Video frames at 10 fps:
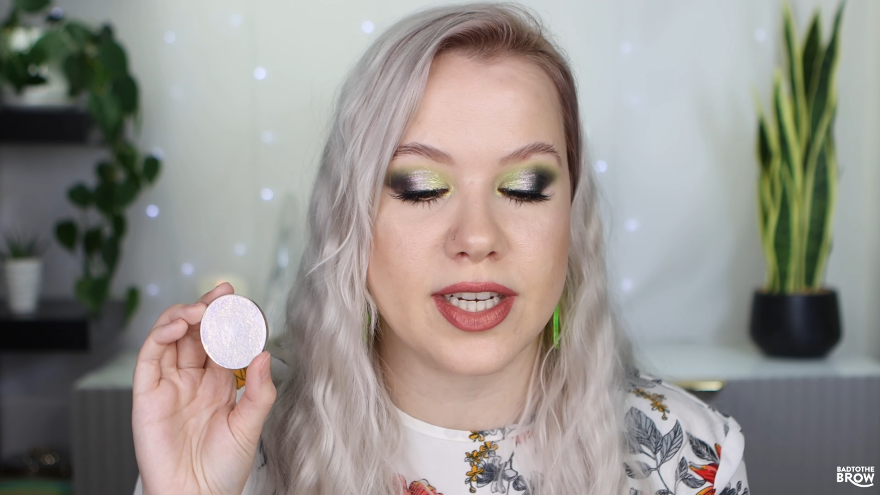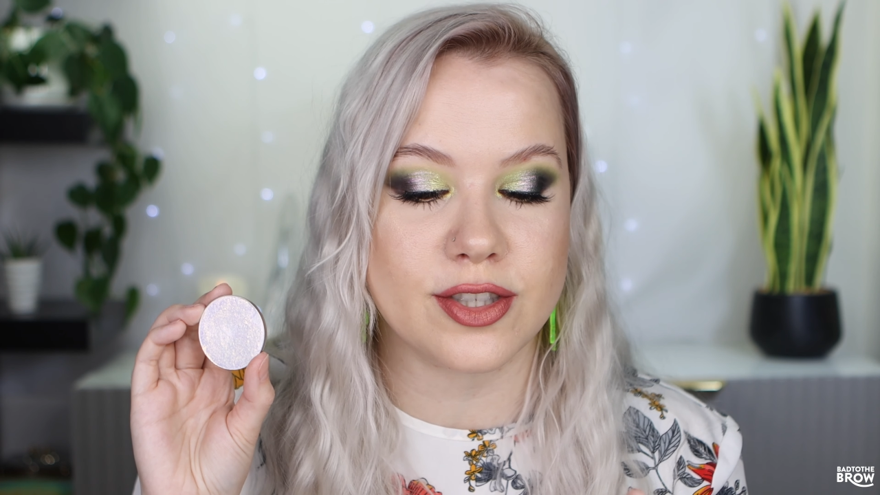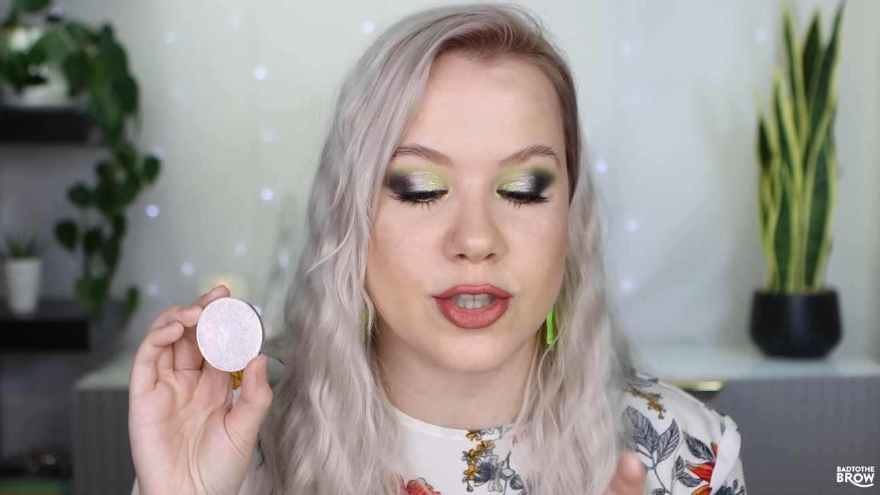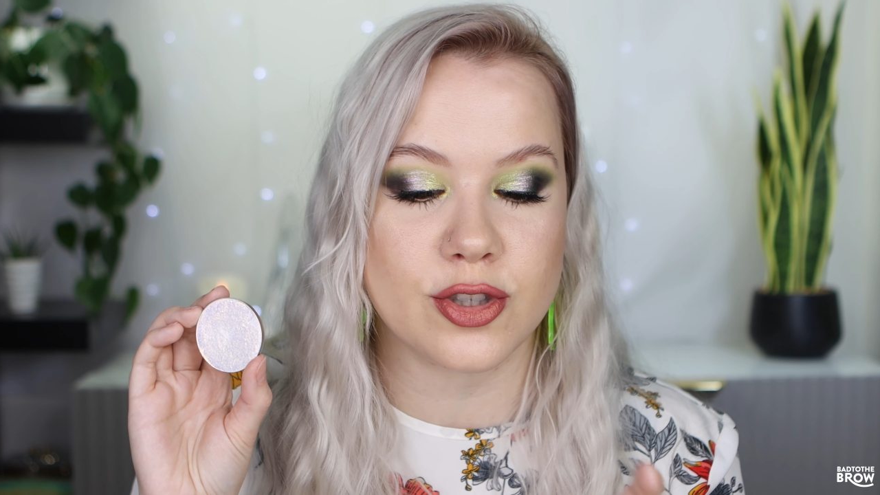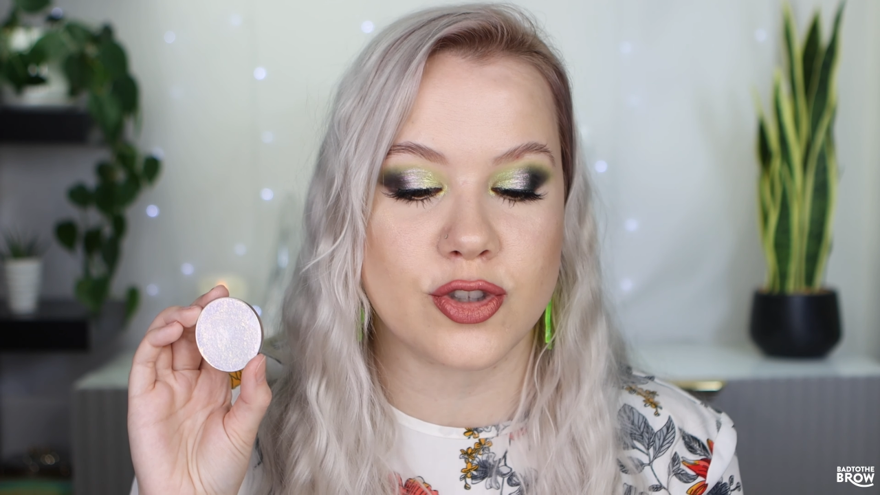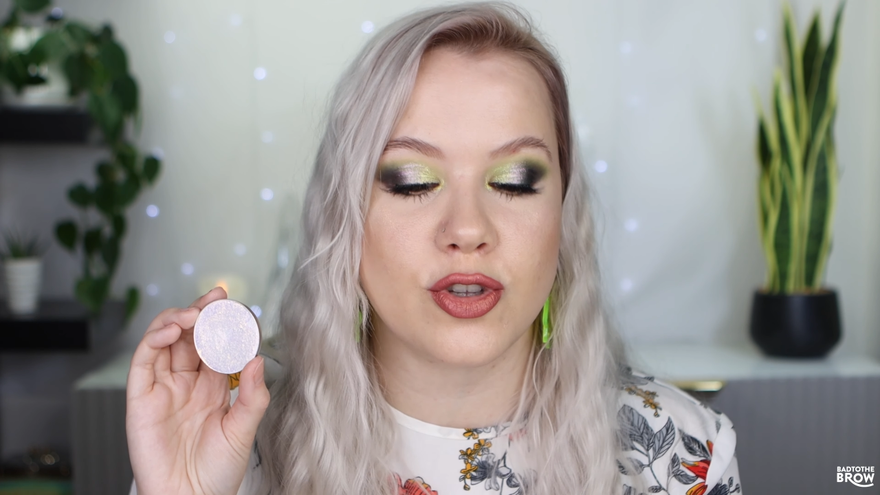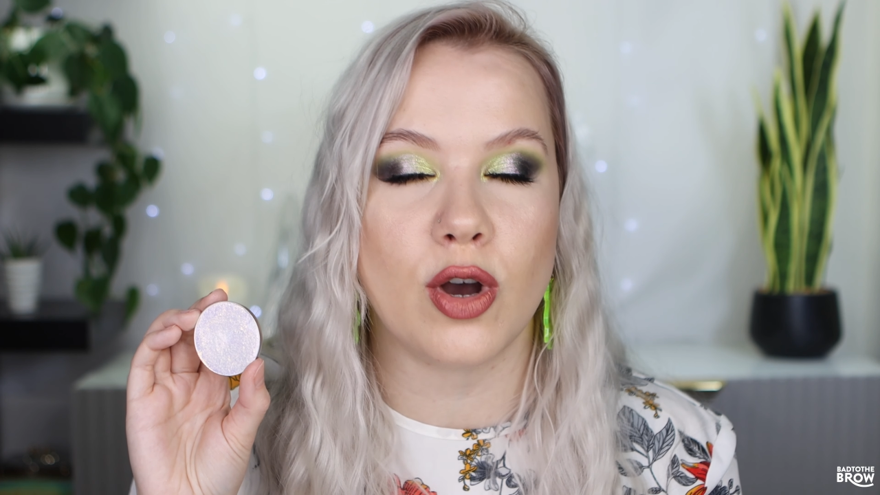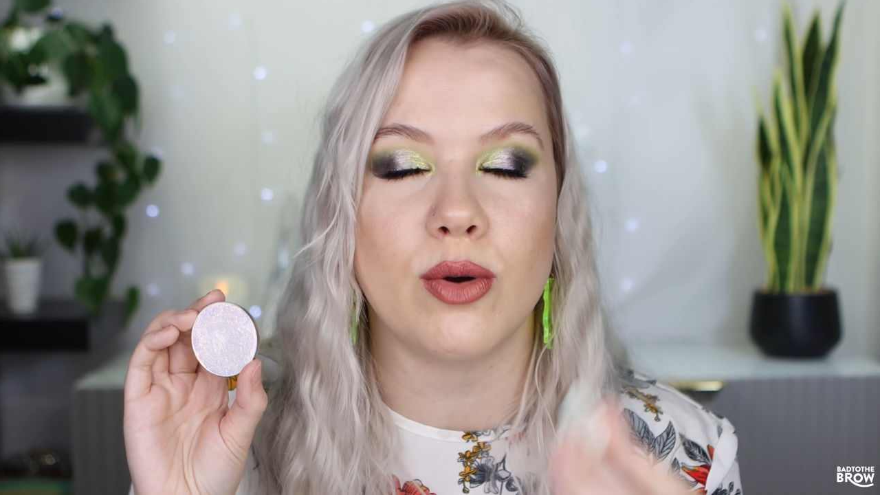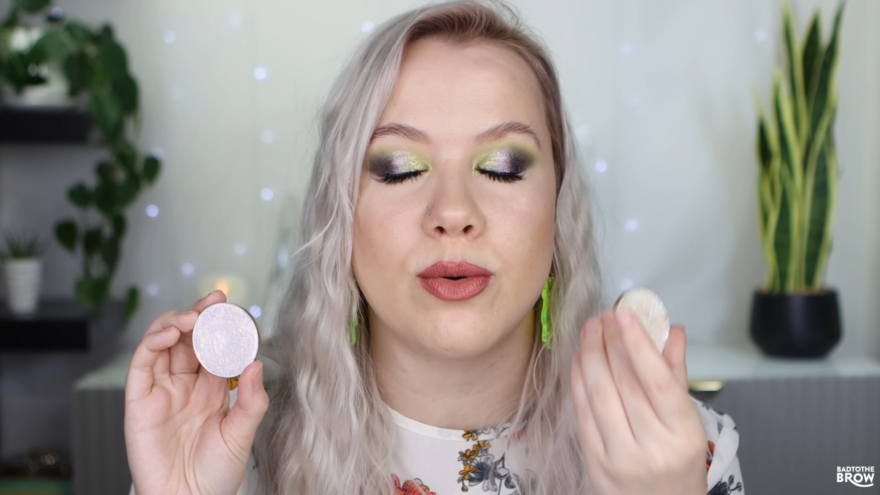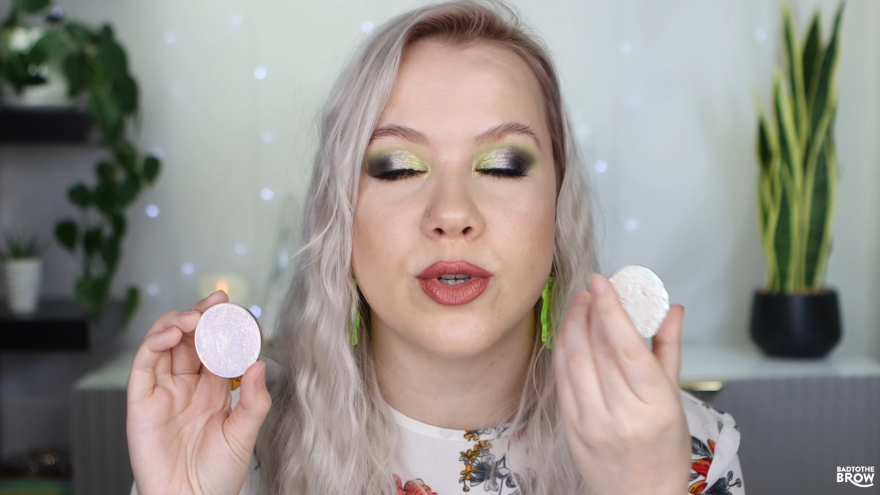It is just
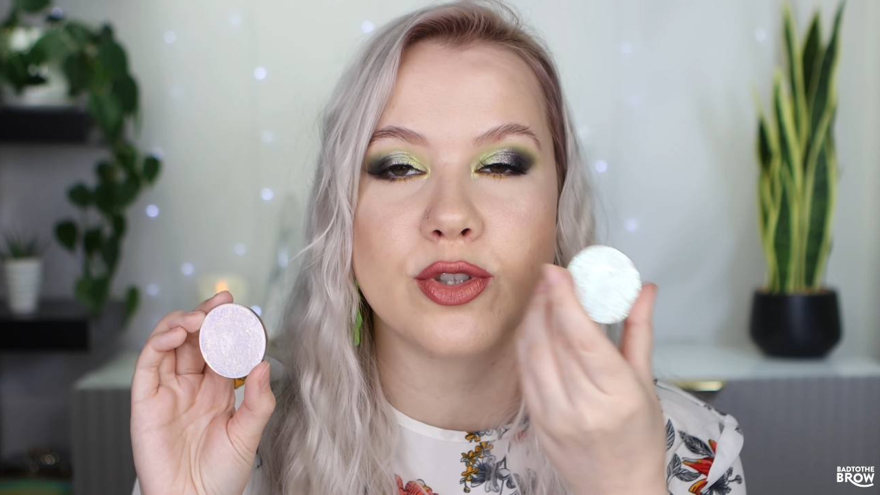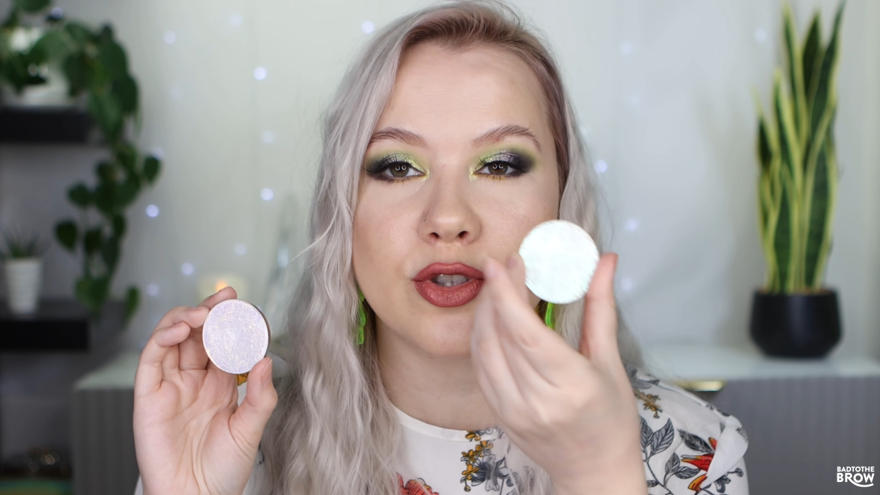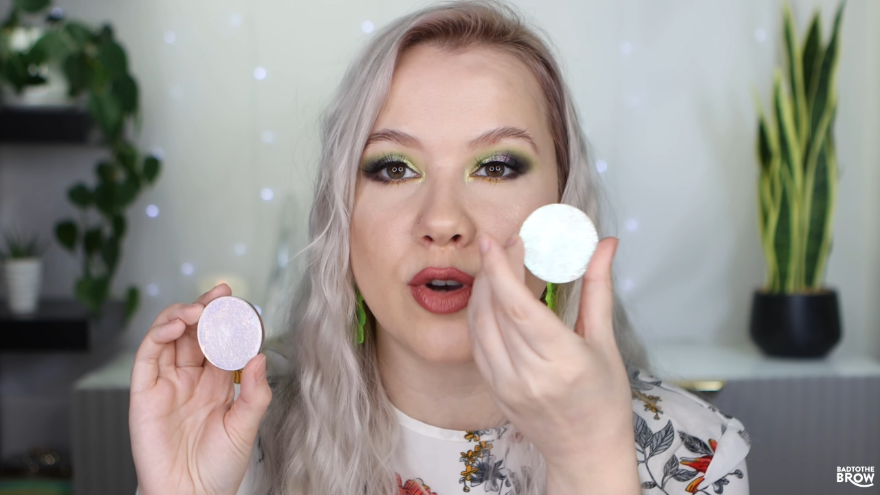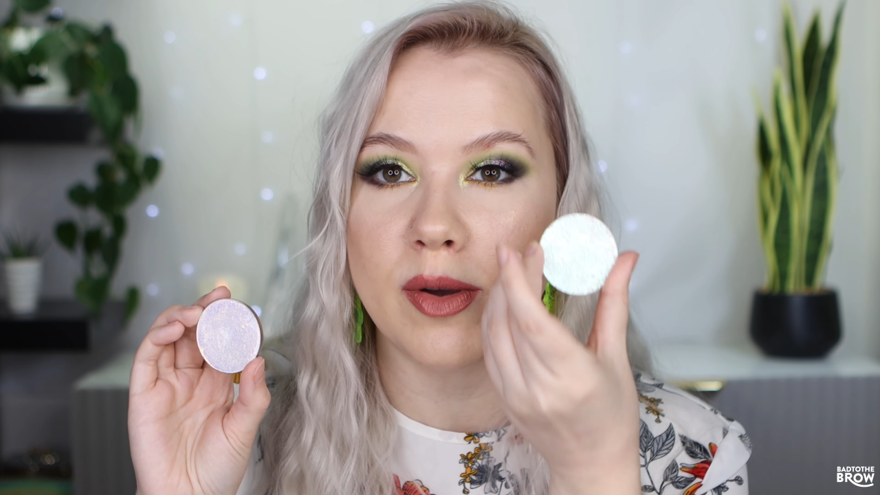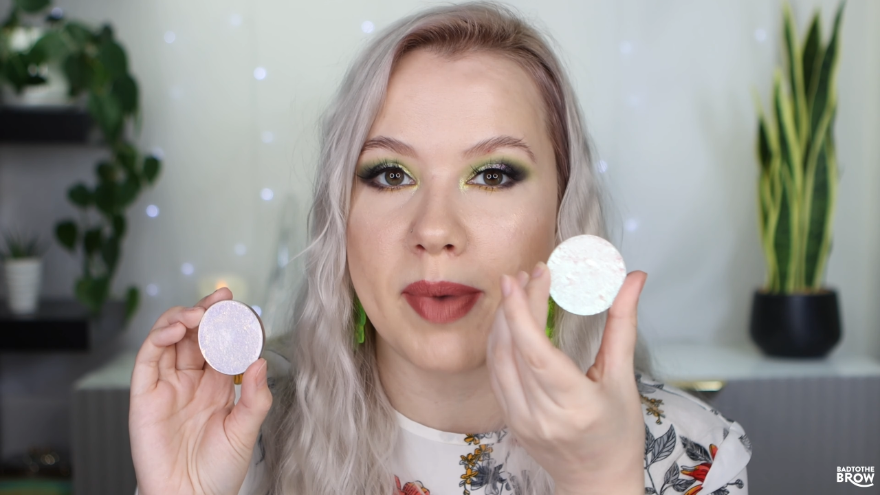so, so